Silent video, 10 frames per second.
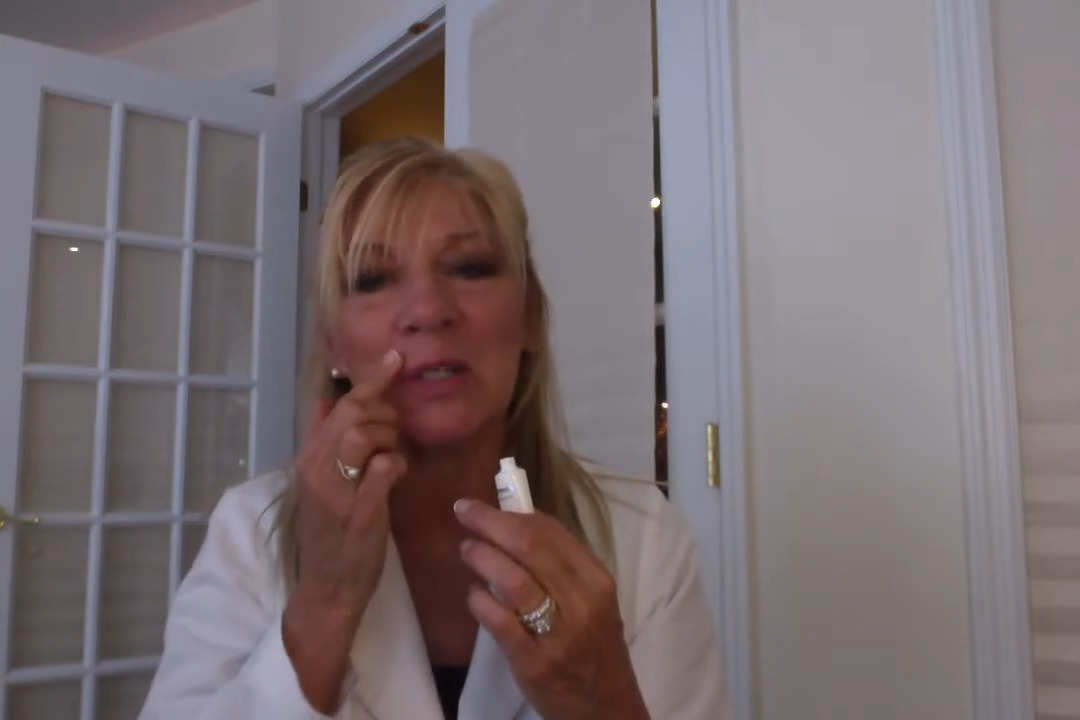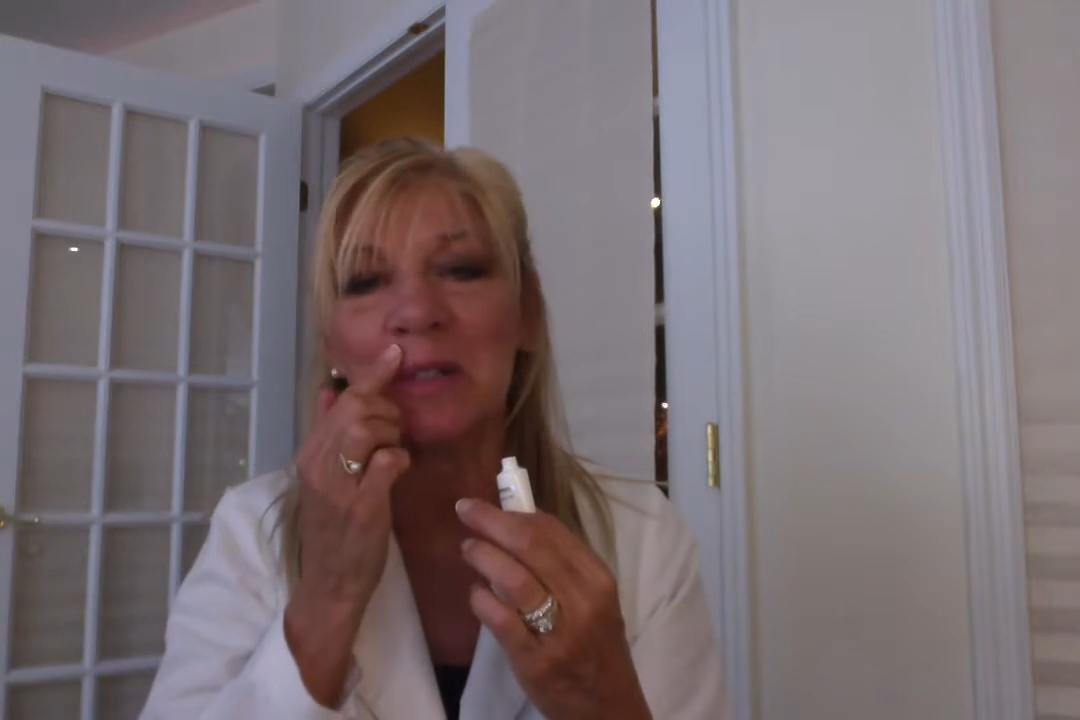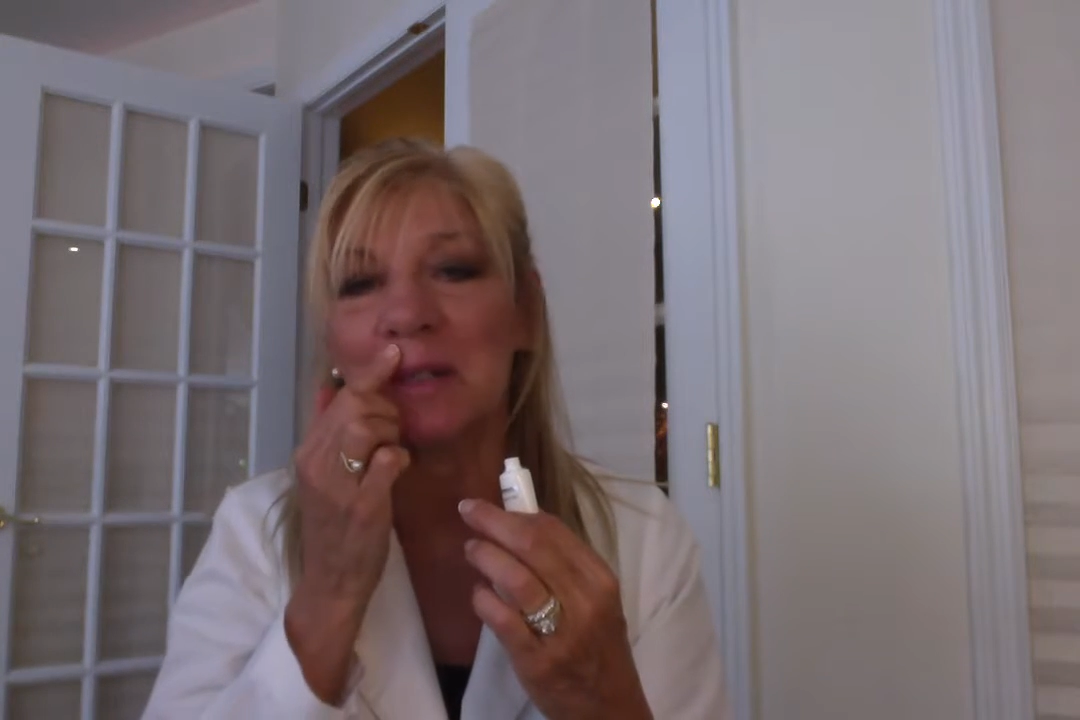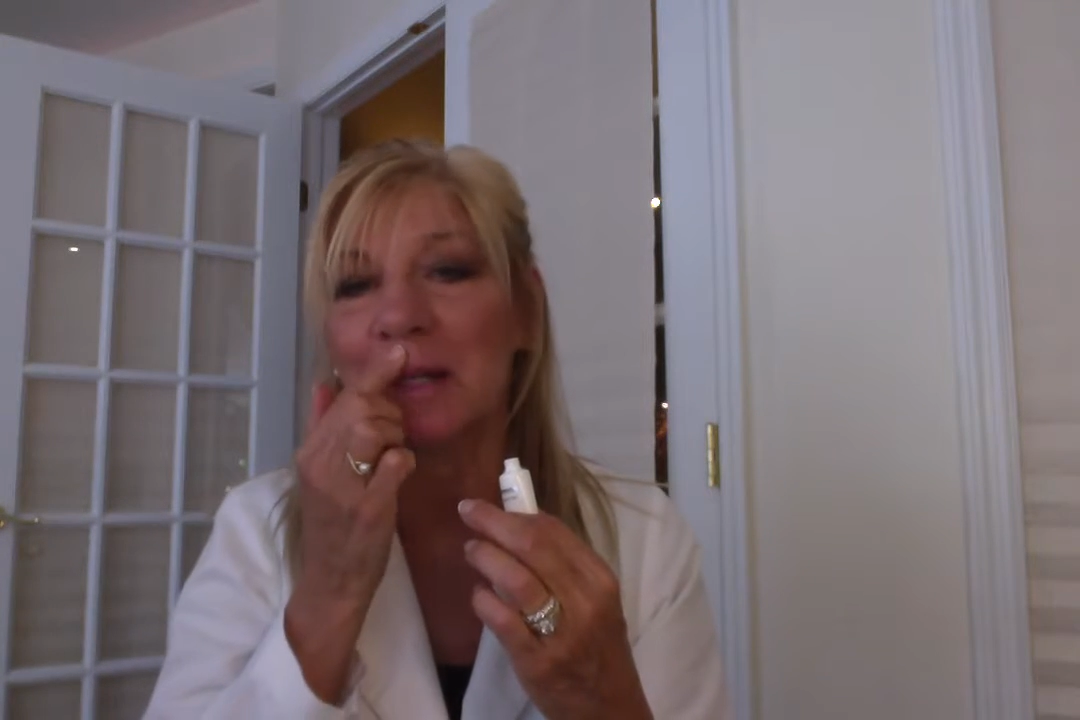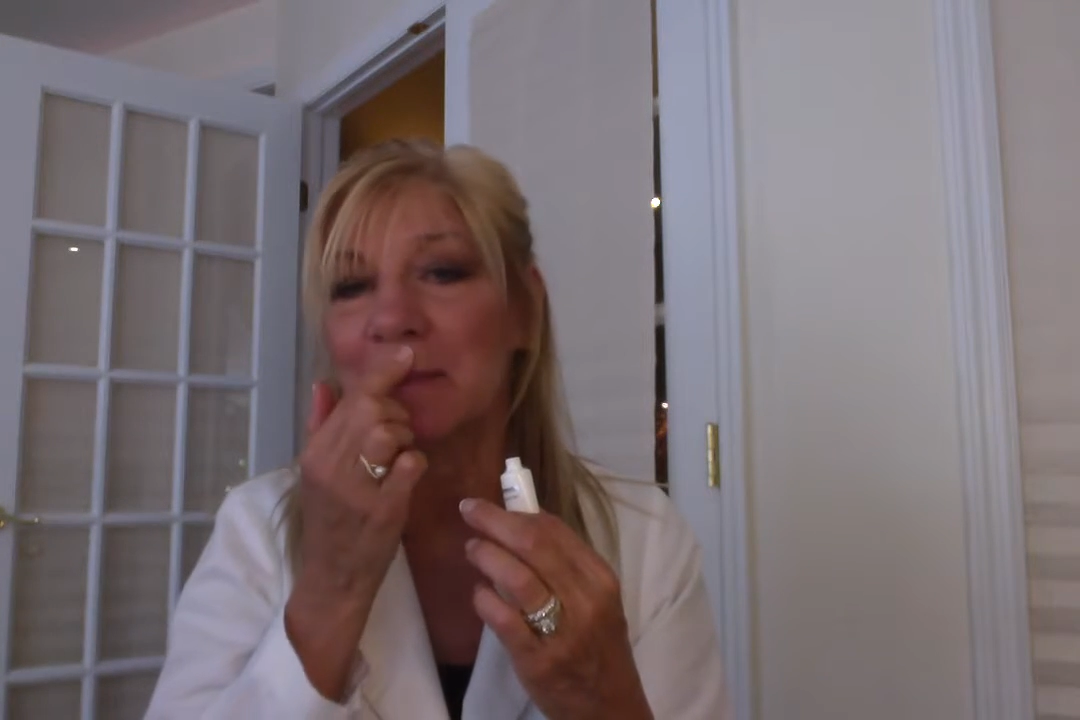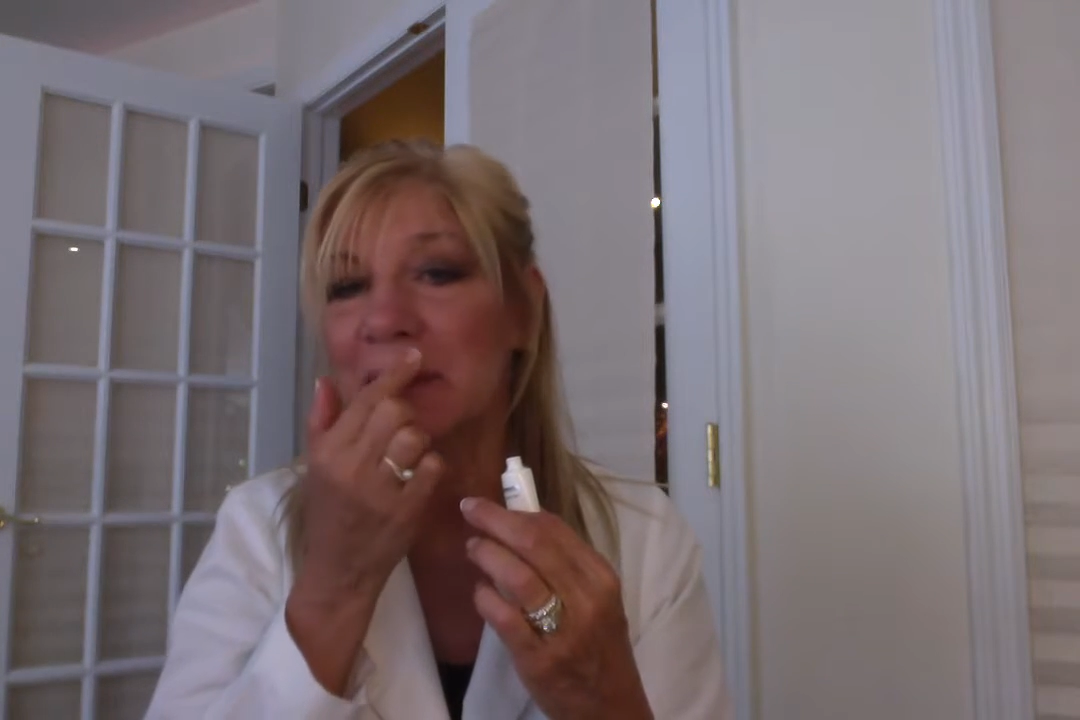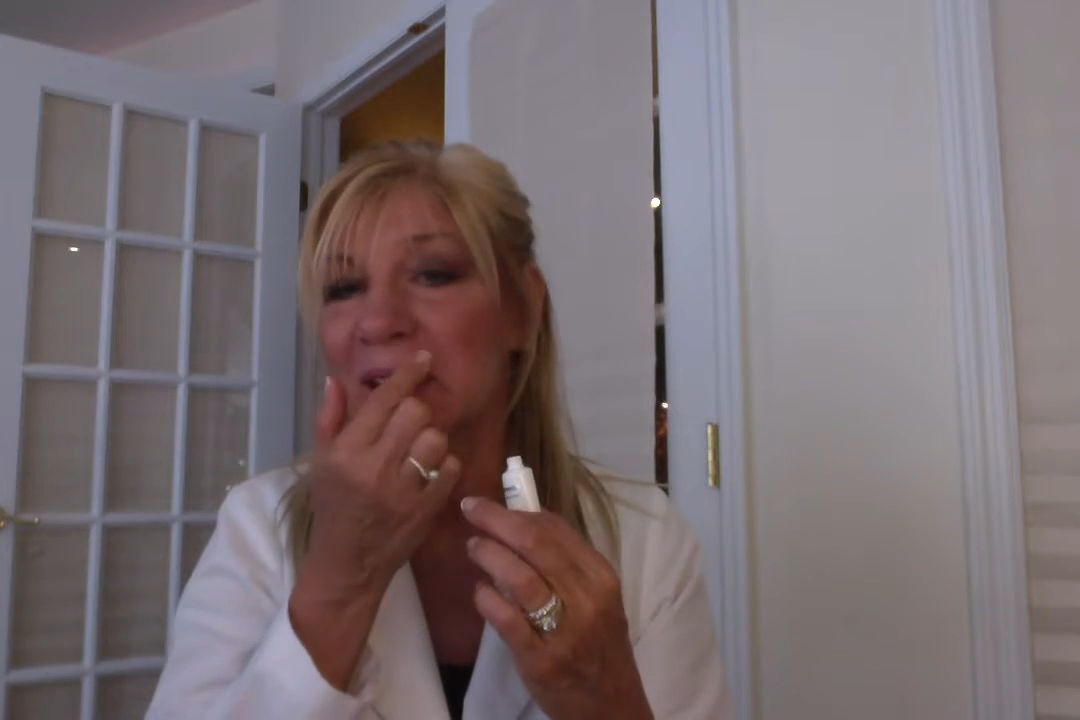your lips.